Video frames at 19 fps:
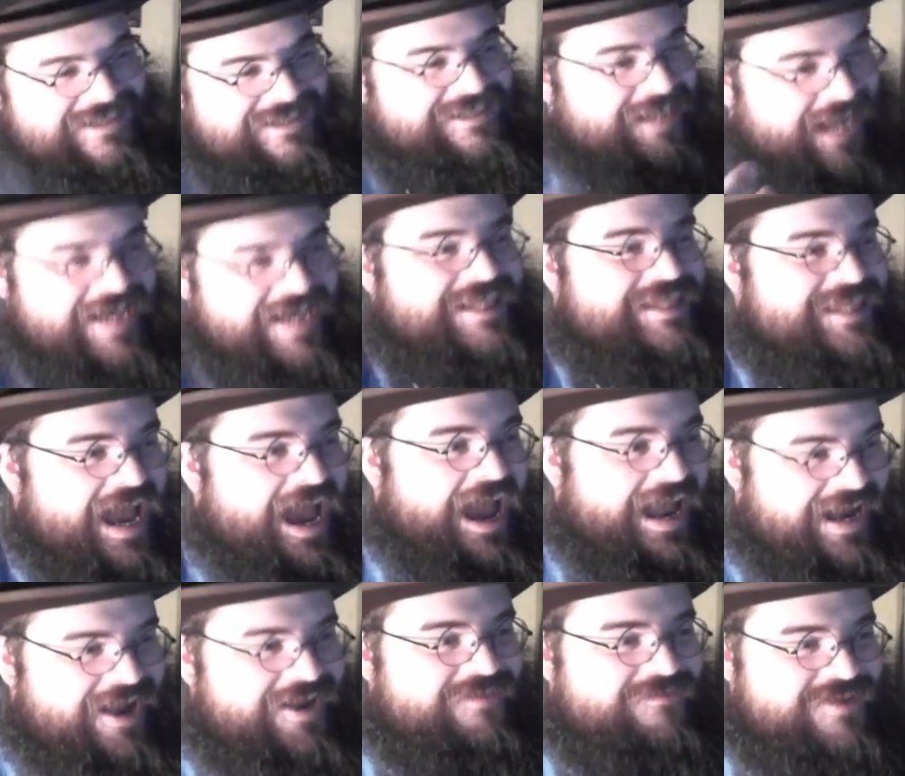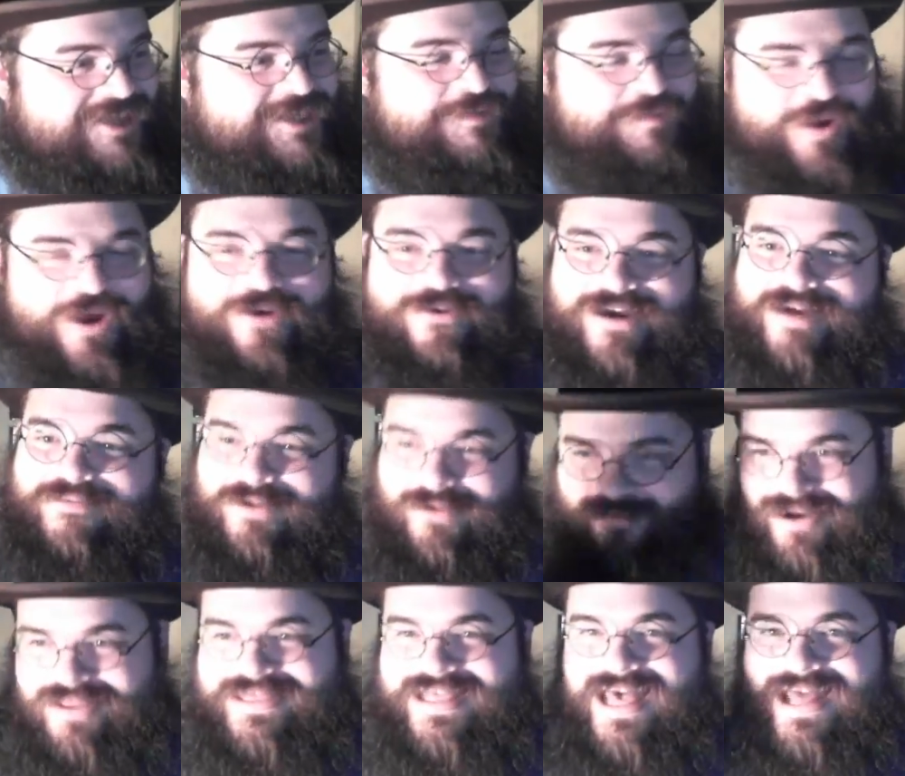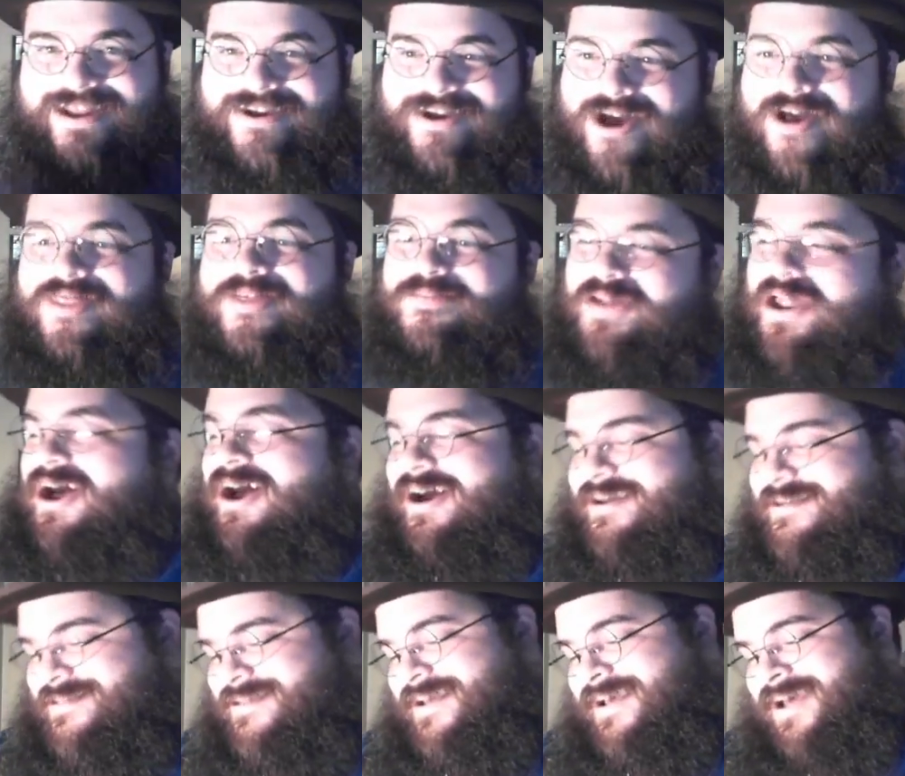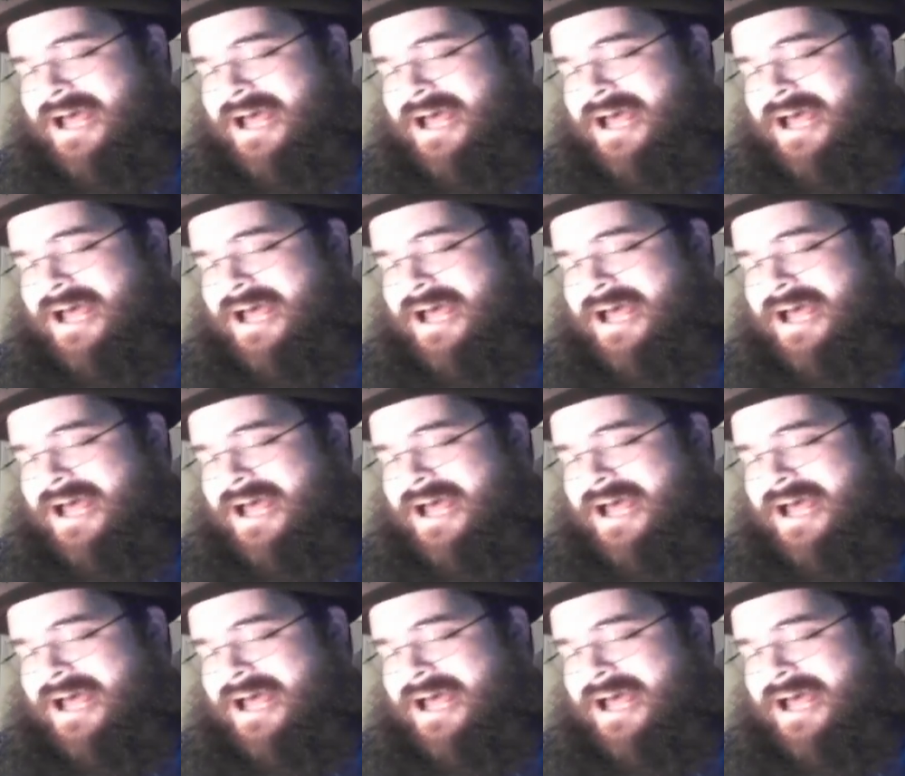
take that out of this program and run that on all the blogs.